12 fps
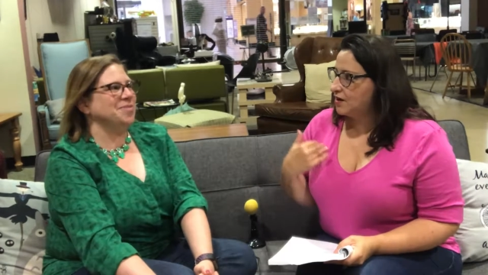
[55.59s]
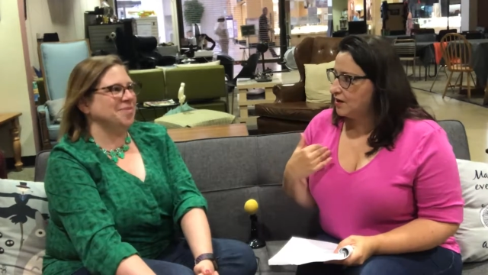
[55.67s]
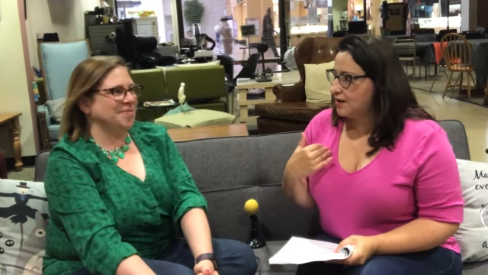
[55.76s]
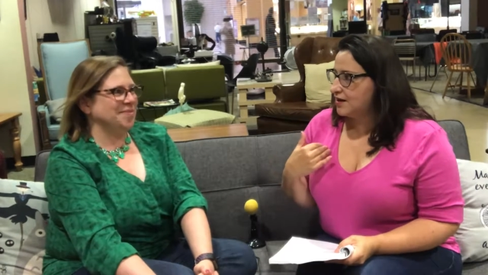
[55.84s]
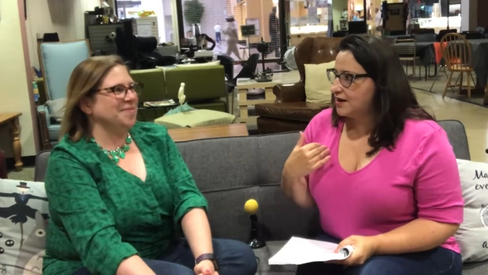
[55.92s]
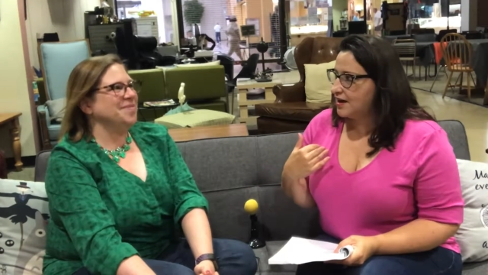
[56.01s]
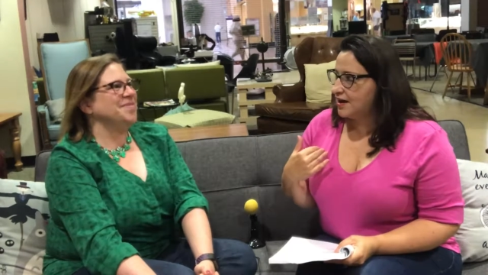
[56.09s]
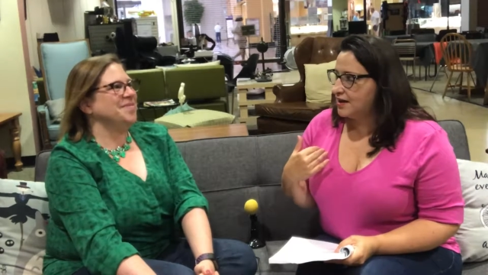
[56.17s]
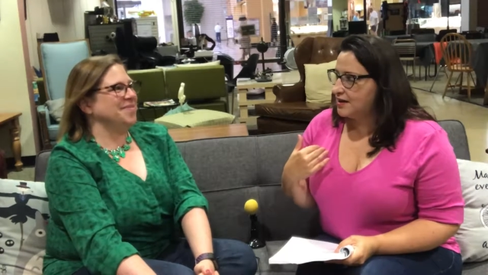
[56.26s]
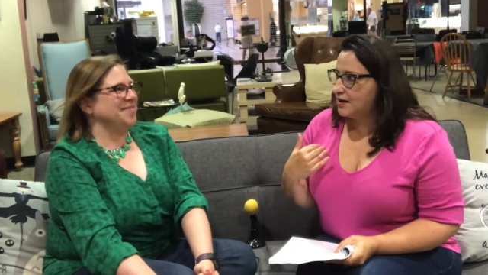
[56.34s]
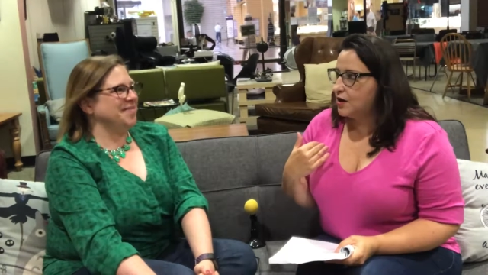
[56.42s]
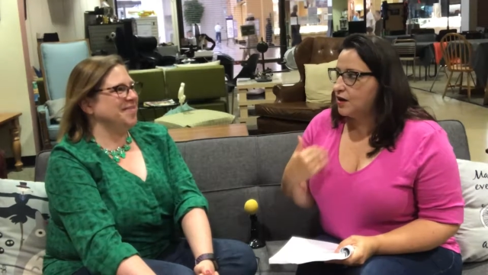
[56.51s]
Speaker 1: our
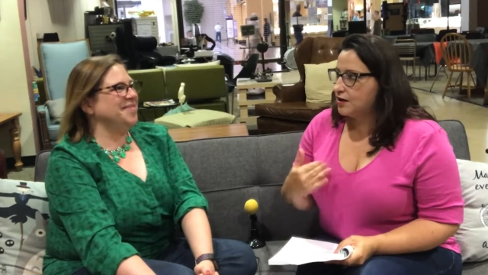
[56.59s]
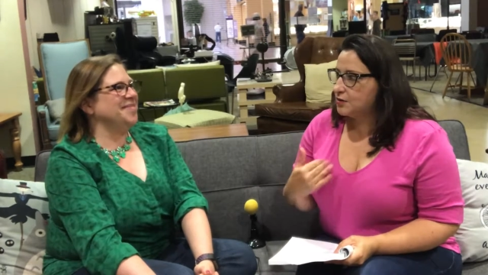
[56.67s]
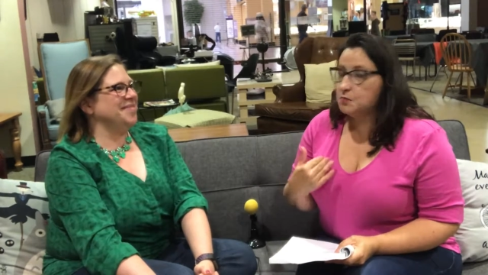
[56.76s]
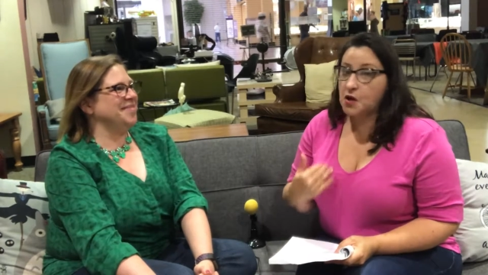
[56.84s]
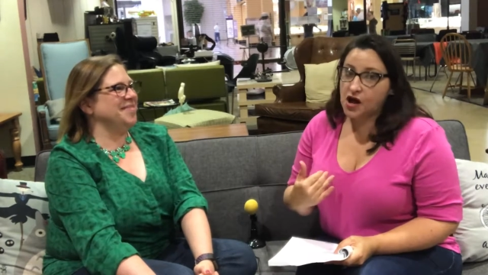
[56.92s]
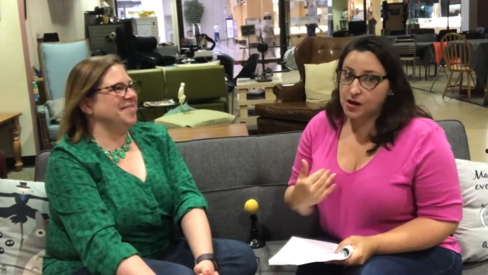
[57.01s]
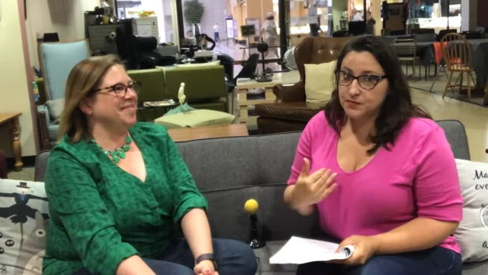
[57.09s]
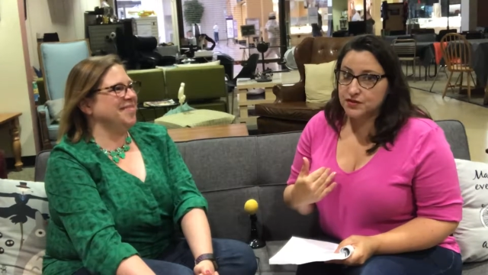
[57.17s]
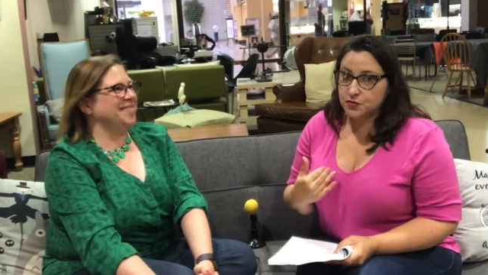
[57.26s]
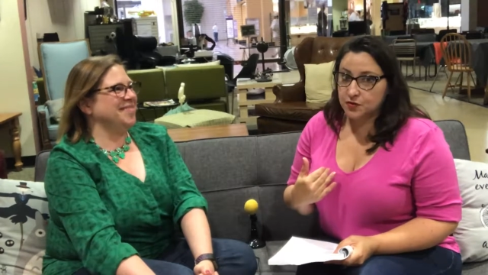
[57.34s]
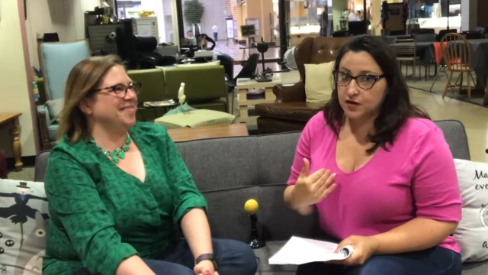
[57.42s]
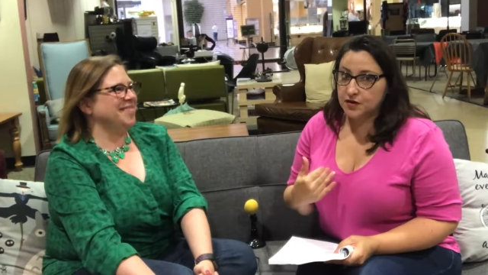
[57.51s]
uh, our
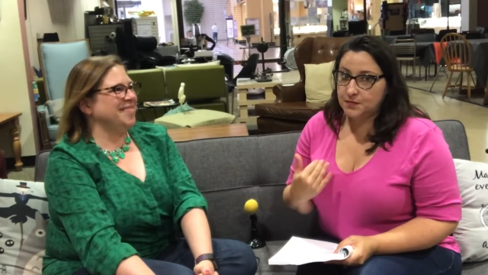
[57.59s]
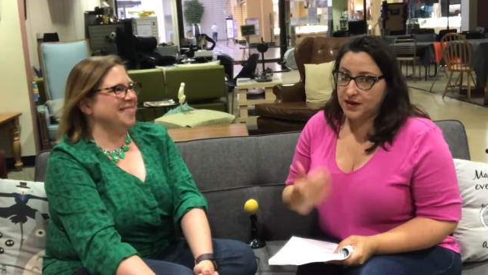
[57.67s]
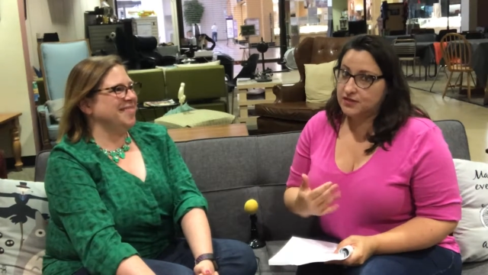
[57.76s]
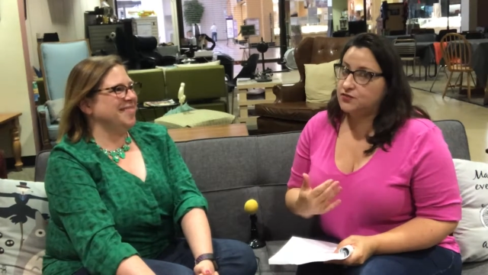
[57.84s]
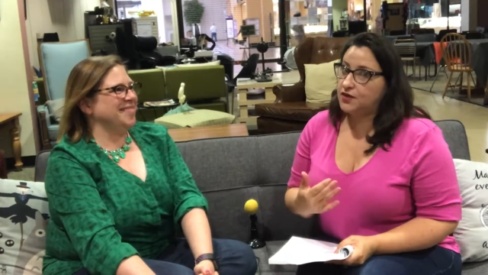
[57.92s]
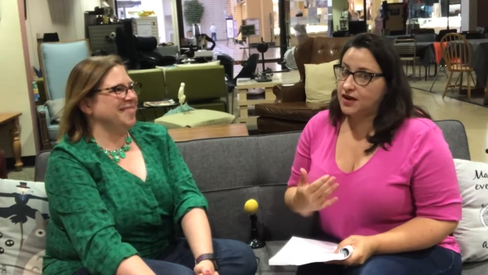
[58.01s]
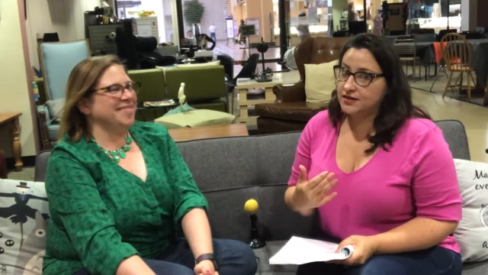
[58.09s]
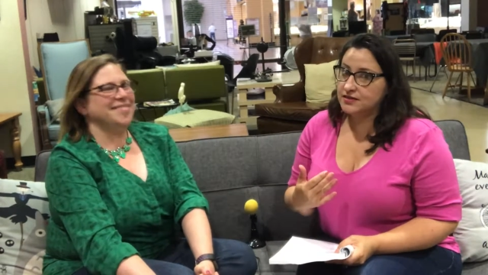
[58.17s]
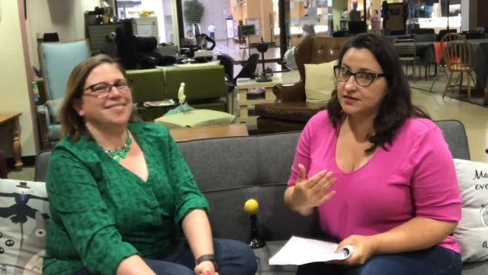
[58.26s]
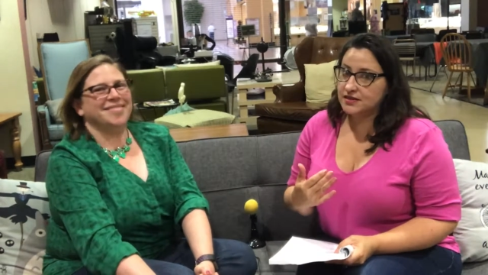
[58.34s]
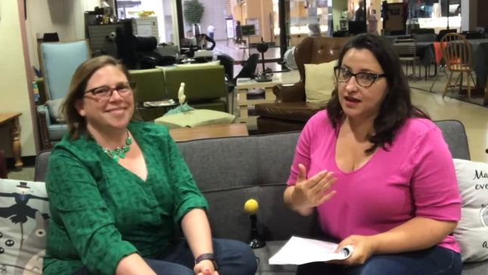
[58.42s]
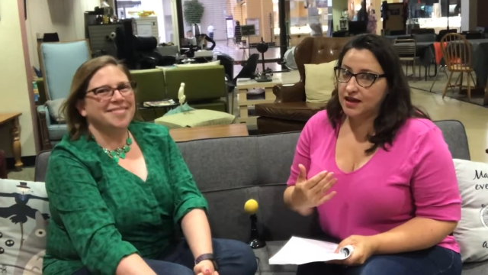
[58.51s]
moms were best
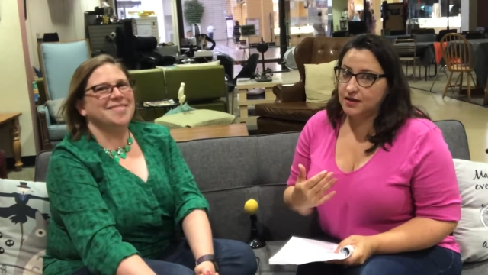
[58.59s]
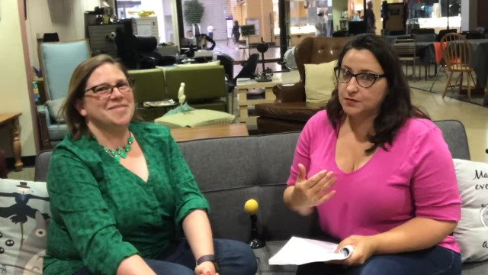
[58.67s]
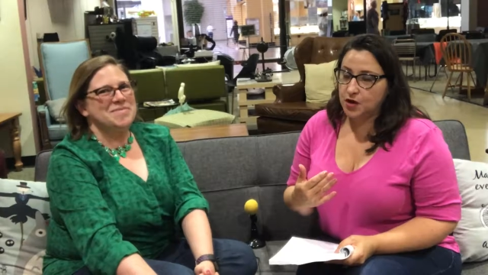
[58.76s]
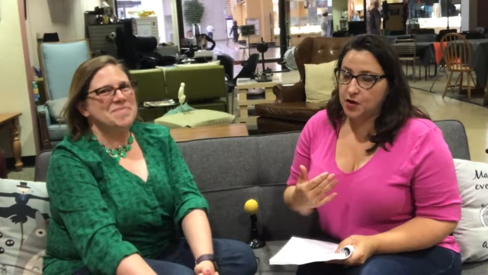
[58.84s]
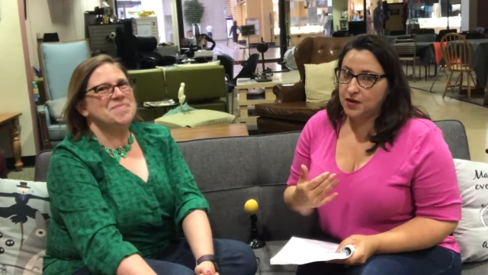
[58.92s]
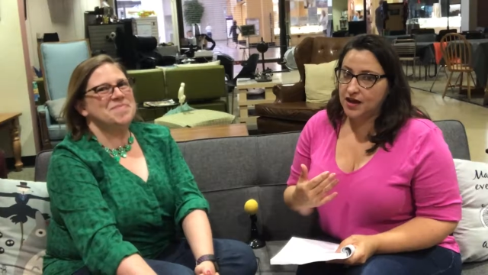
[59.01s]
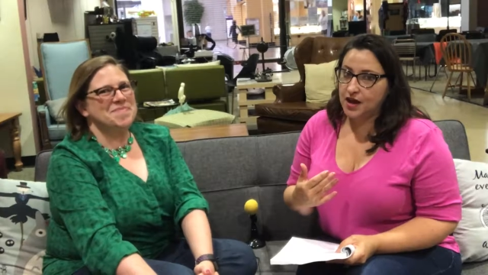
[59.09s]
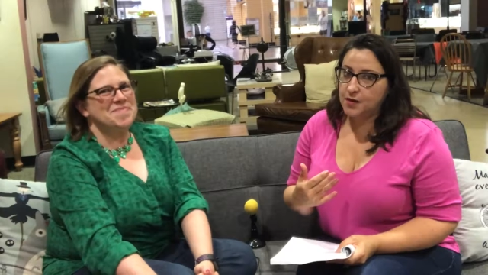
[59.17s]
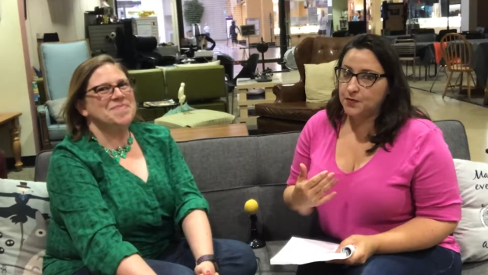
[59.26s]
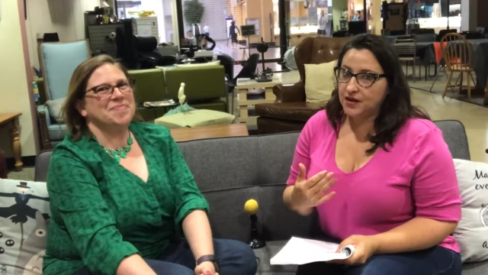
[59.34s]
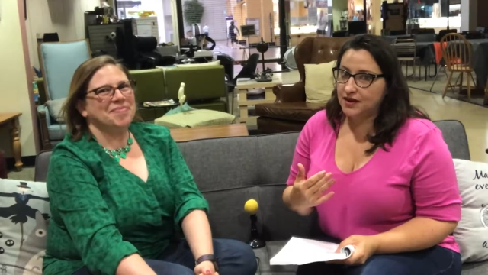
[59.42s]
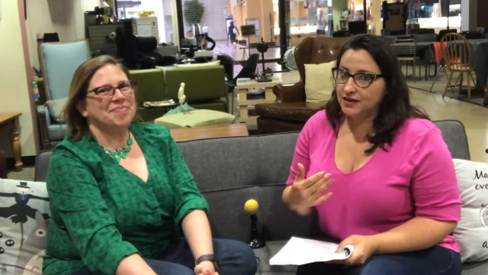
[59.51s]
friends um, growing
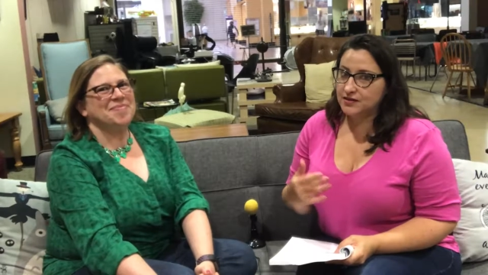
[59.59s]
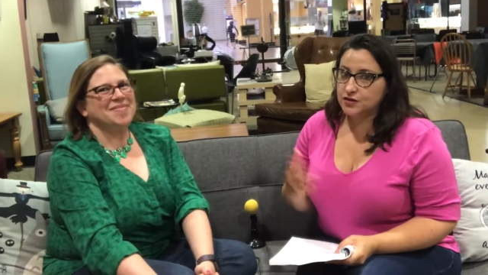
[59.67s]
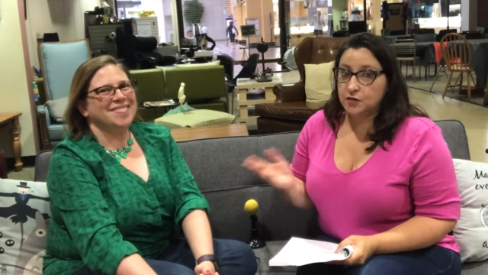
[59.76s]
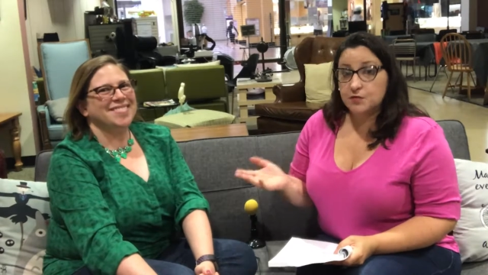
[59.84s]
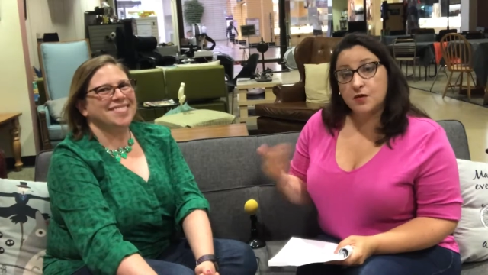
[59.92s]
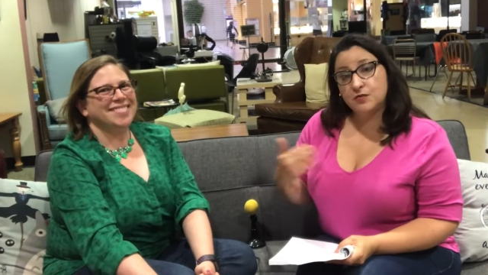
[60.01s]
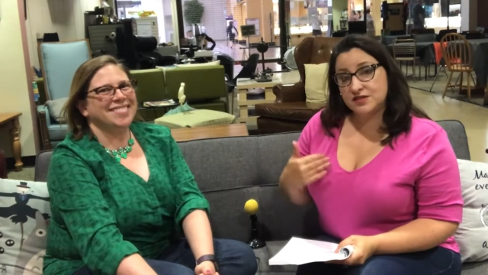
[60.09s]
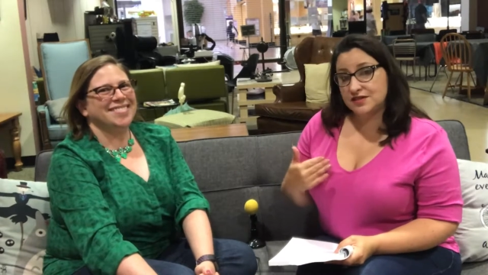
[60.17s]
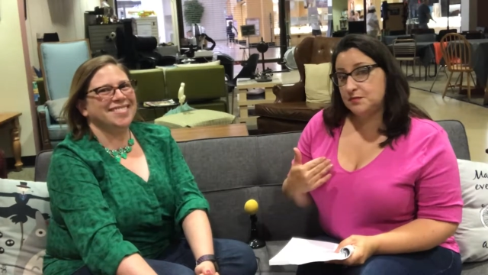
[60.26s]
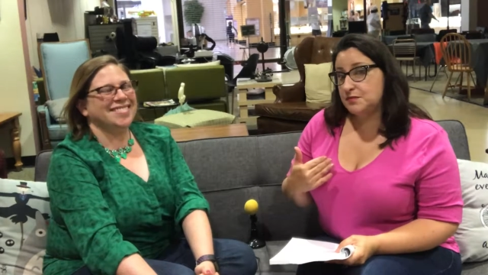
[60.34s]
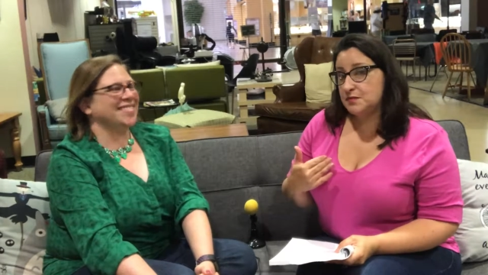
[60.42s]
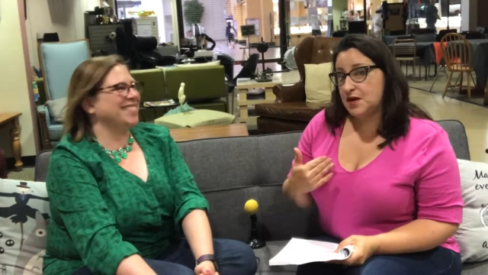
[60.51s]
up, and her mom was
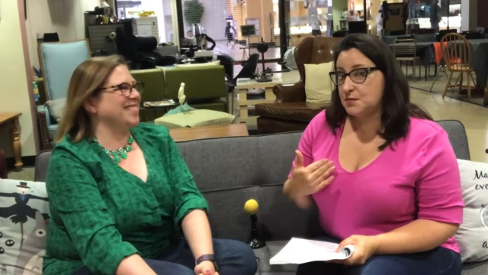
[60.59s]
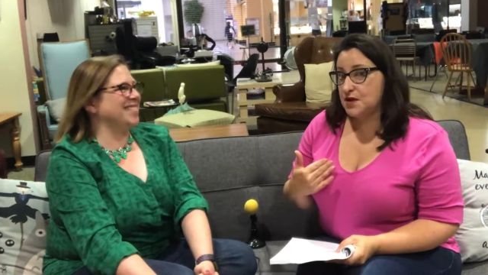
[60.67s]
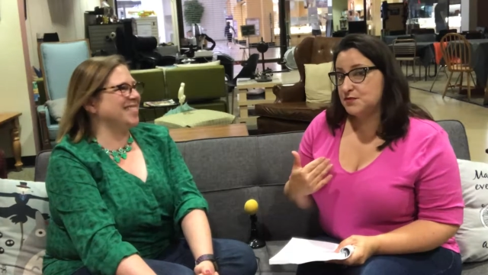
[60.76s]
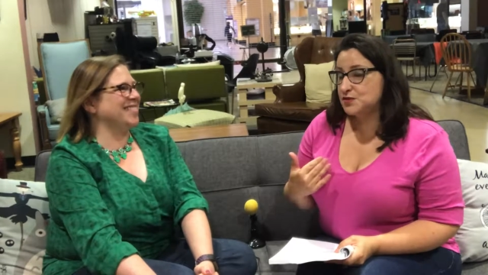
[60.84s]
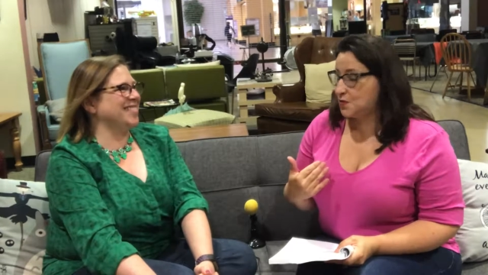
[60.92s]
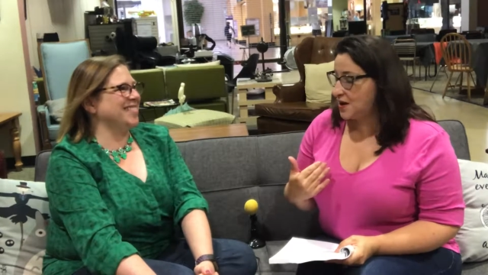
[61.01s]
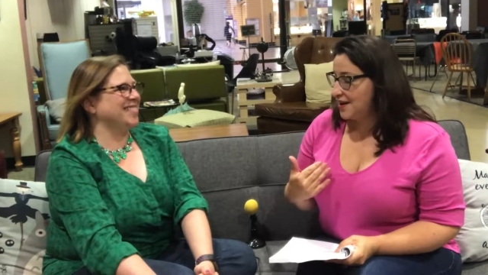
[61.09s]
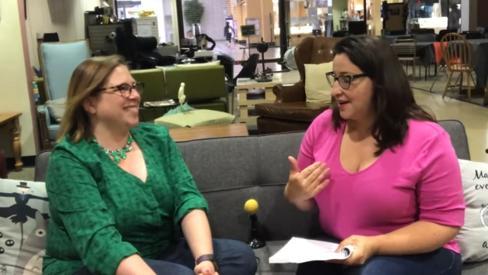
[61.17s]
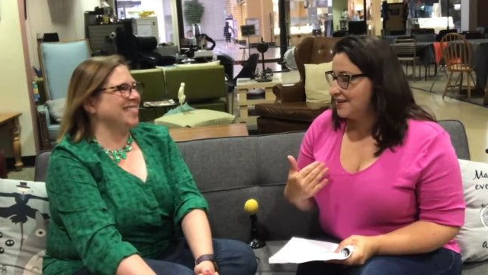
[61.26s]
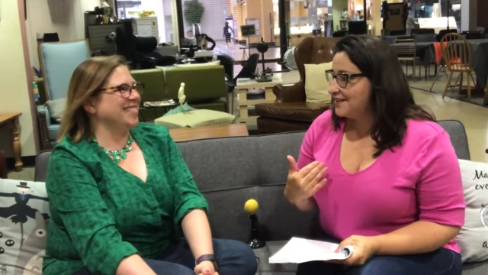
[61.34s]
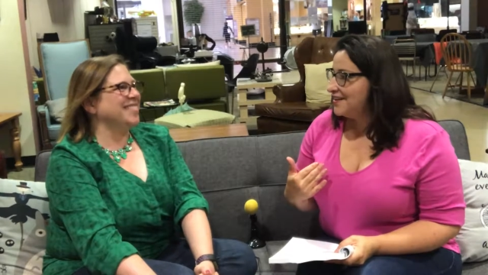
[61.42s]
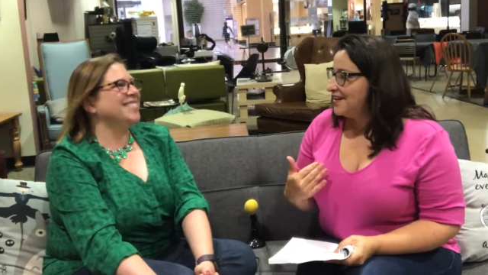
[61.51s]
in my mom's
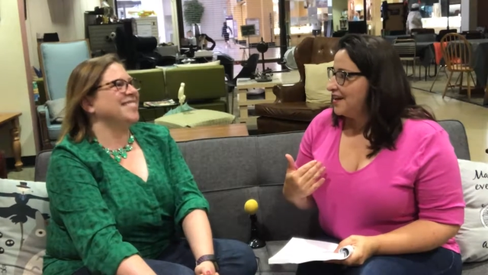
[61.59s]
wedding,